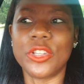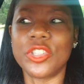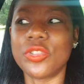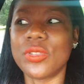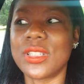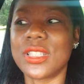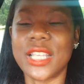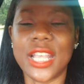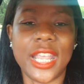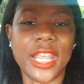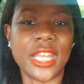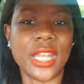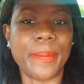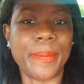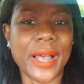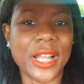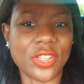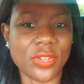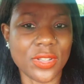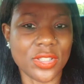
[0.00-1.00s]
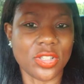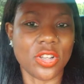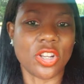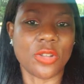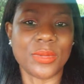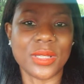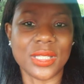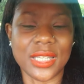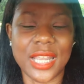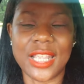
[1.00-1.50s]
what you're saying about your
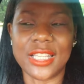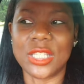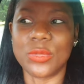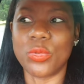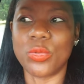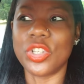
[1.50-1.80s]
circumstances,